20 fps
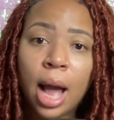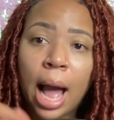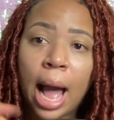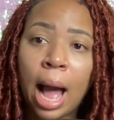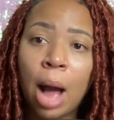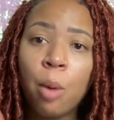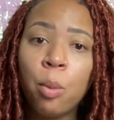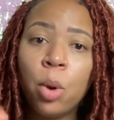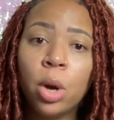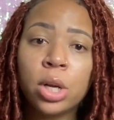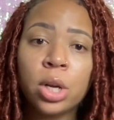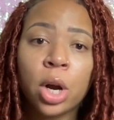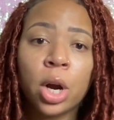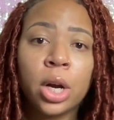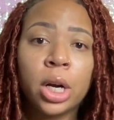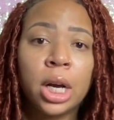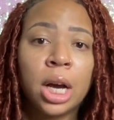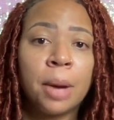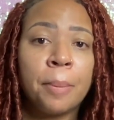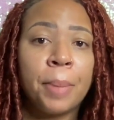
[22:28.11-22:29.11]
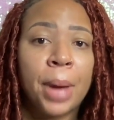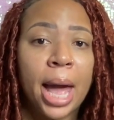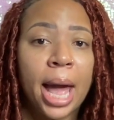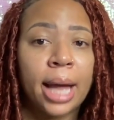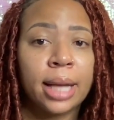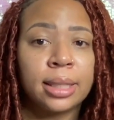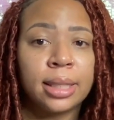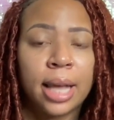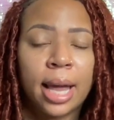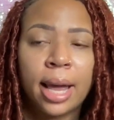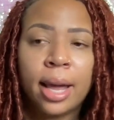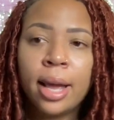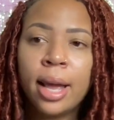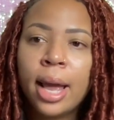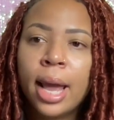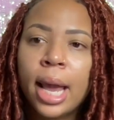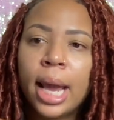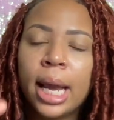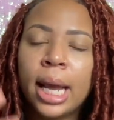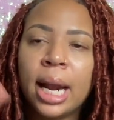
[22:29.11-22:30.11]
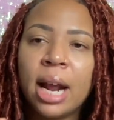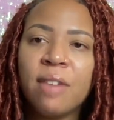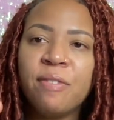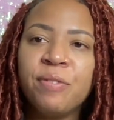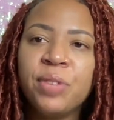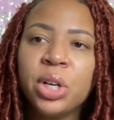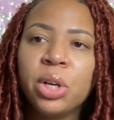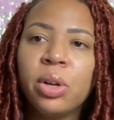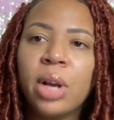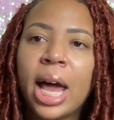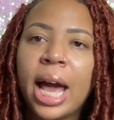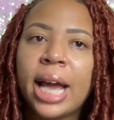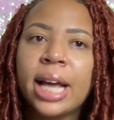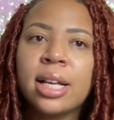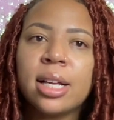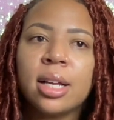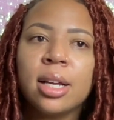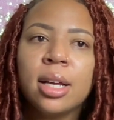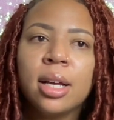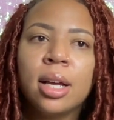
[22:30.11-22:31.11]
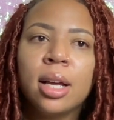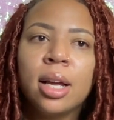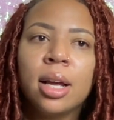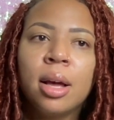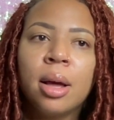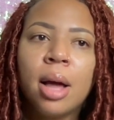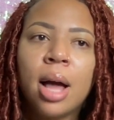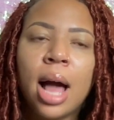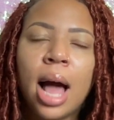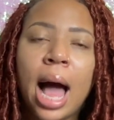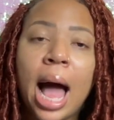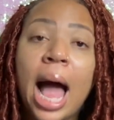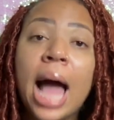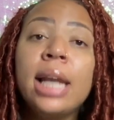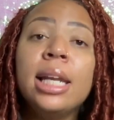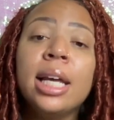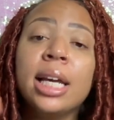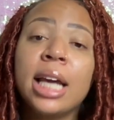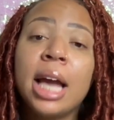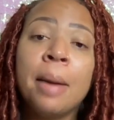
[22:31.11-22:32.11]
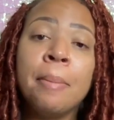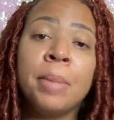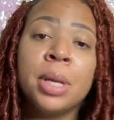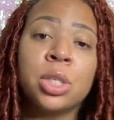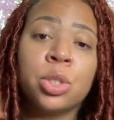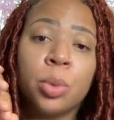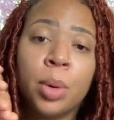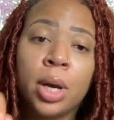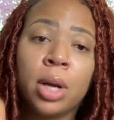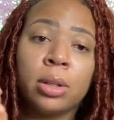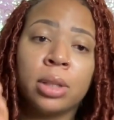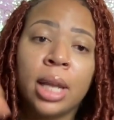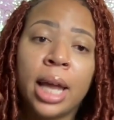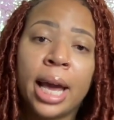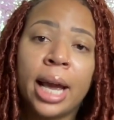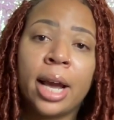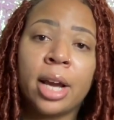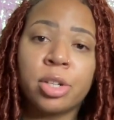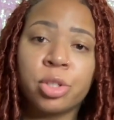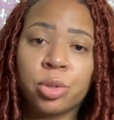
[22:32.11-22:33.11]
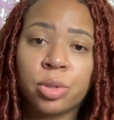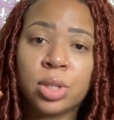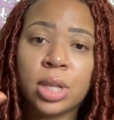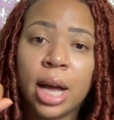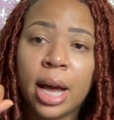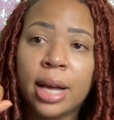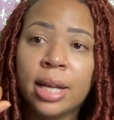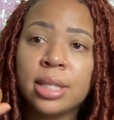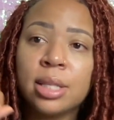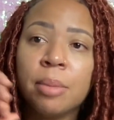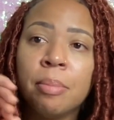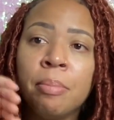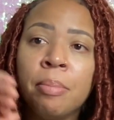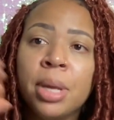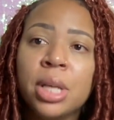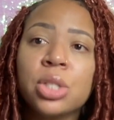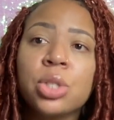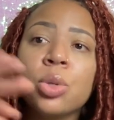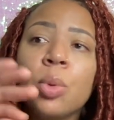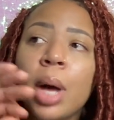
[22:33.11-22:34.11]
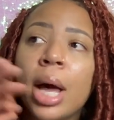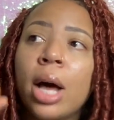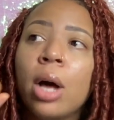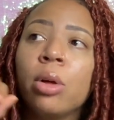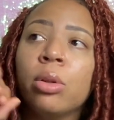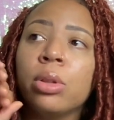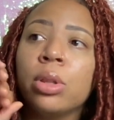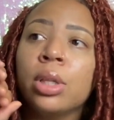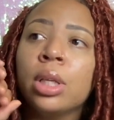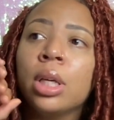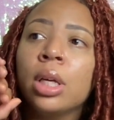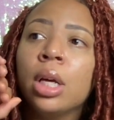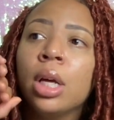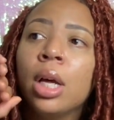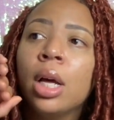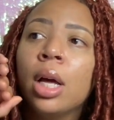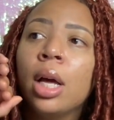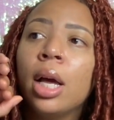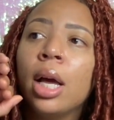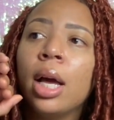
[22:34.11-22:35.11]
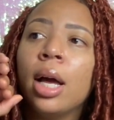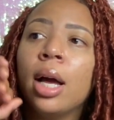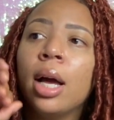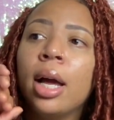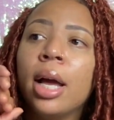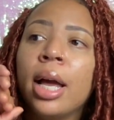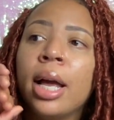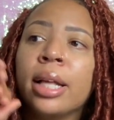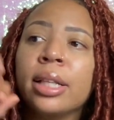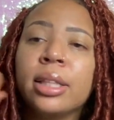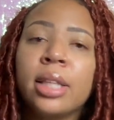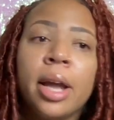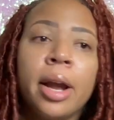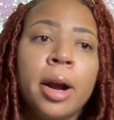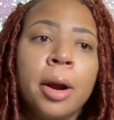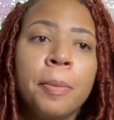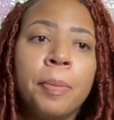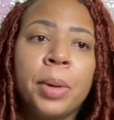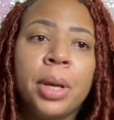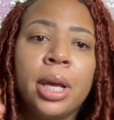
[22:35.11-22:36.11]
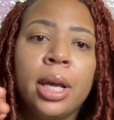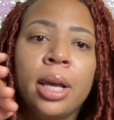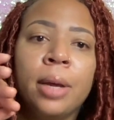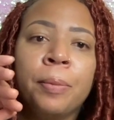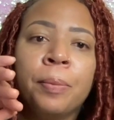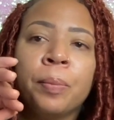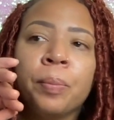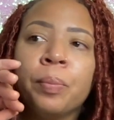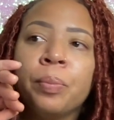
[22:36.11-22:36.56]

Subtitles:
I want her to unpack that. And I feel like I look at mental health like exercise. Mental health and therapy,